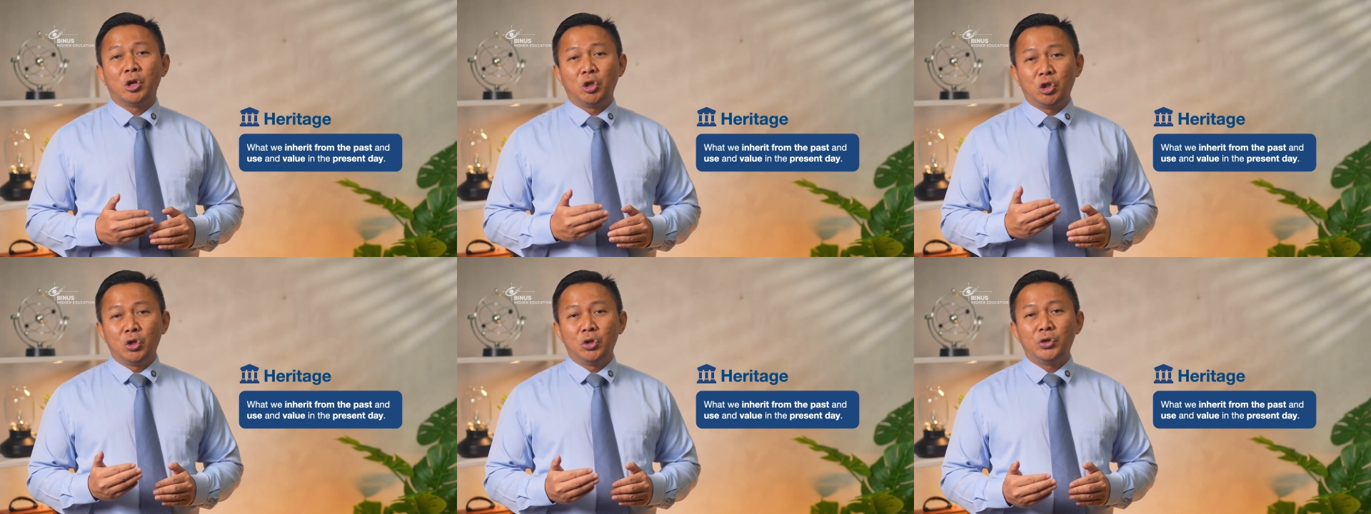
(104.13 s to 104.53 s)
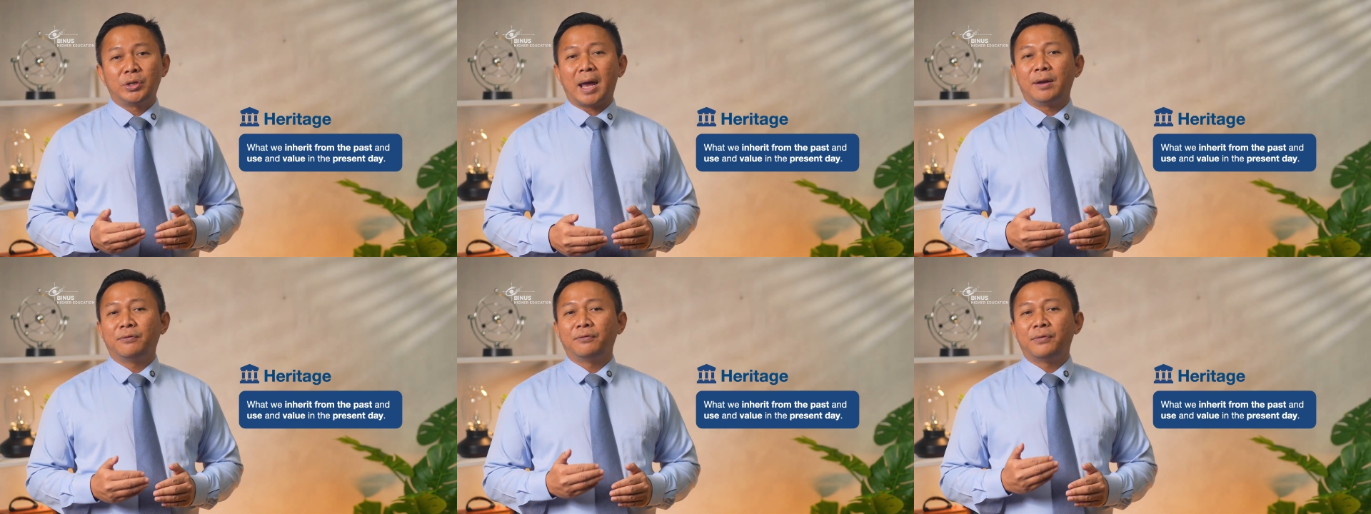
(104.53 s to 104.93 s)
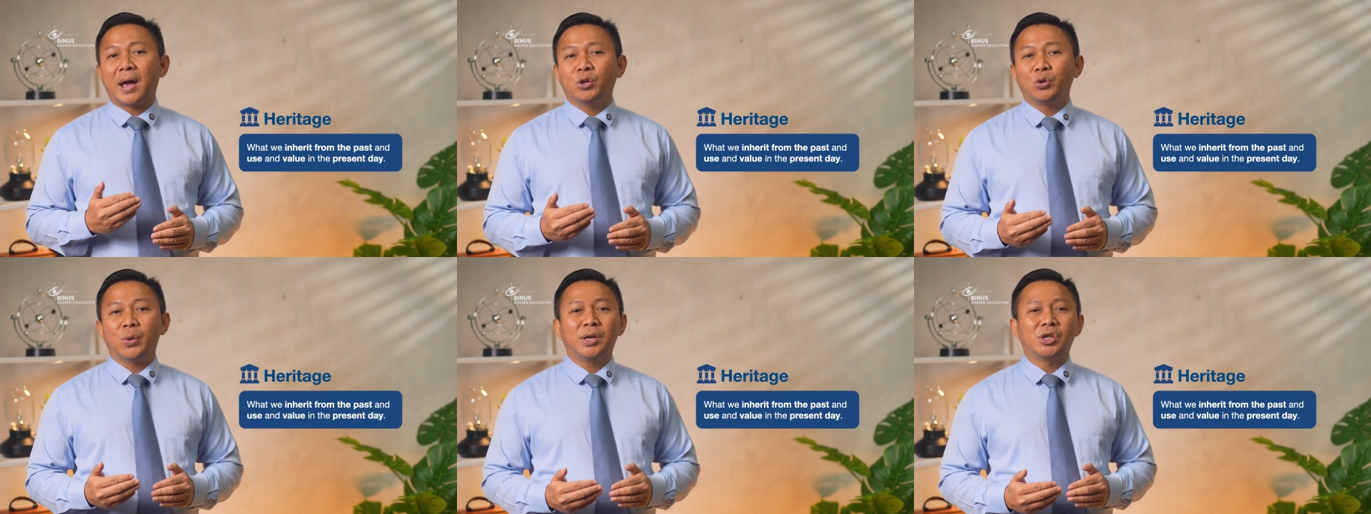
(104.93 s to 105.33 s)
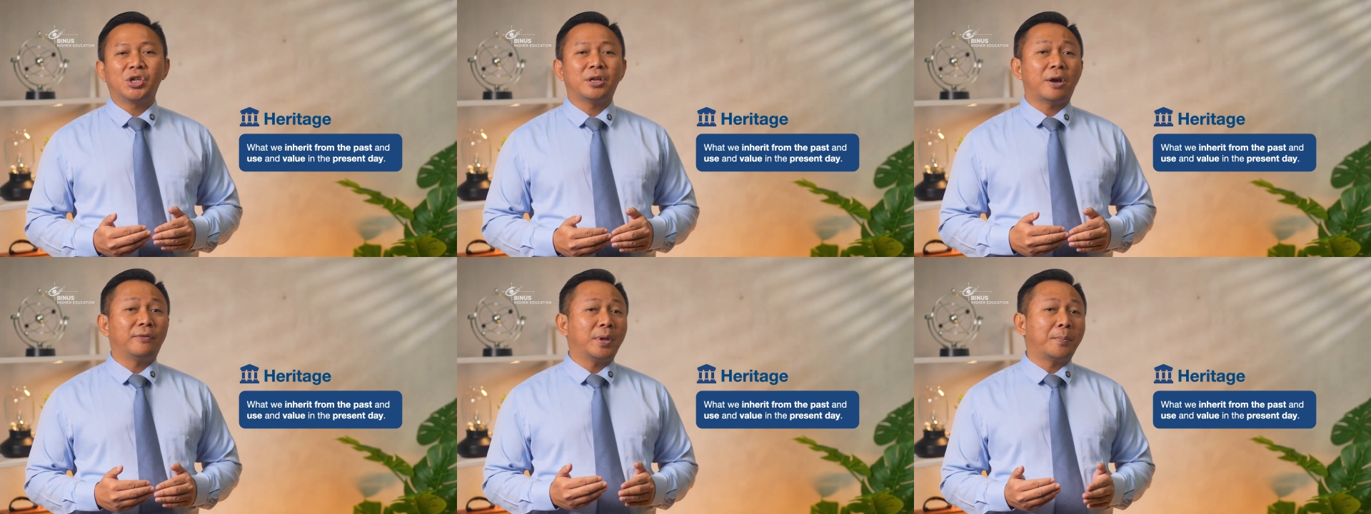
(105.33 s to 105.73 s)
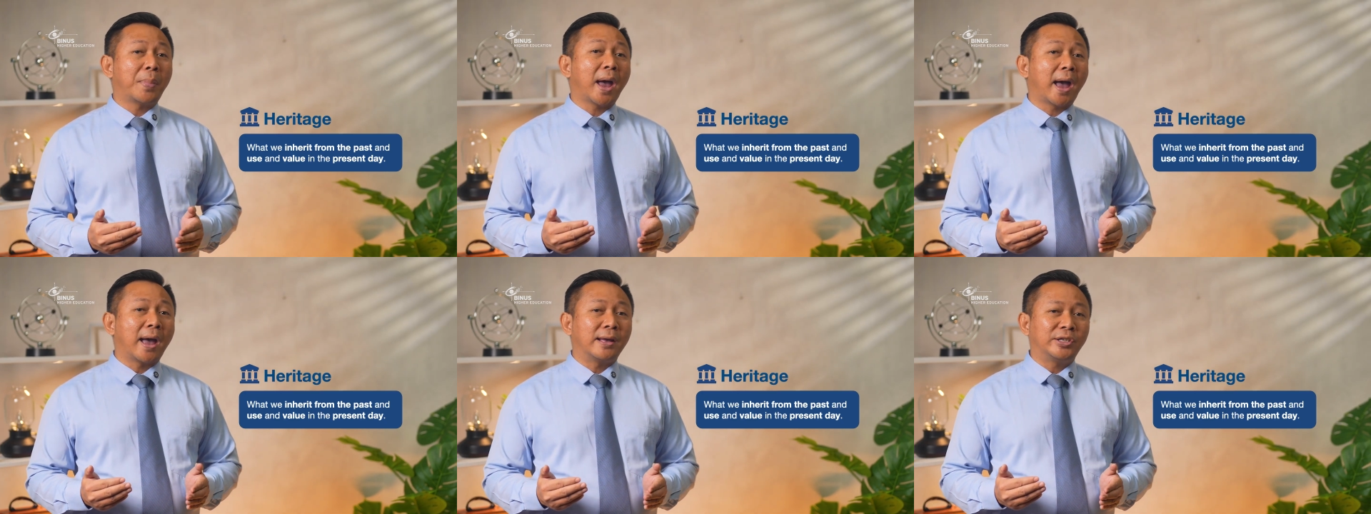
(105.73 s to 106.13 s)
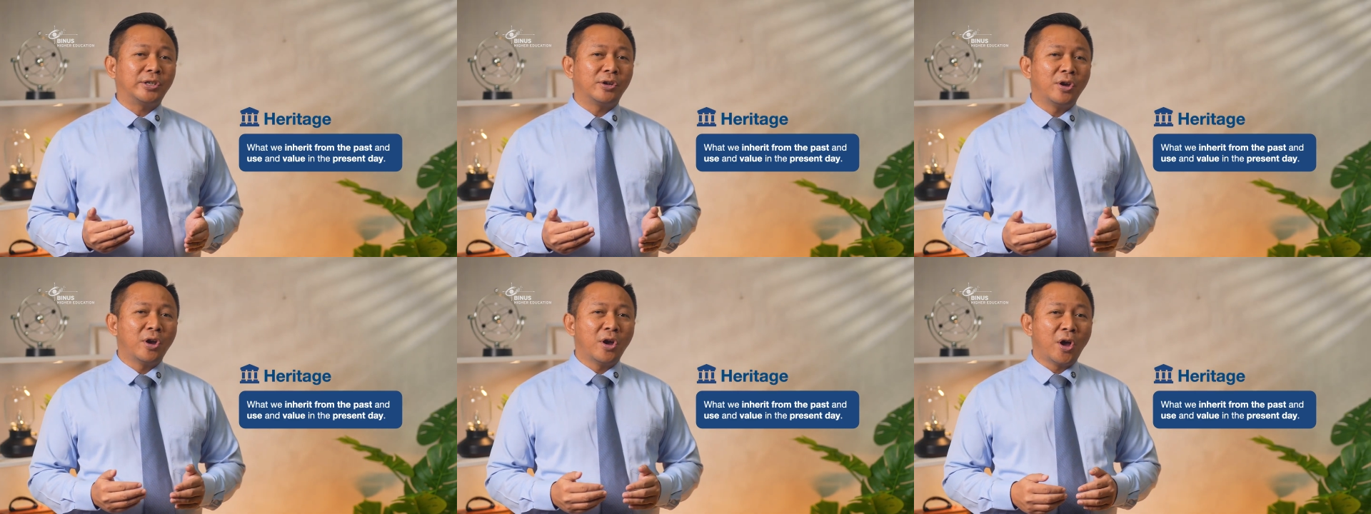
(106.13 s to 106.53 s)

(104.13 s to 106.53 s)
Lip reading: use and valuation of the past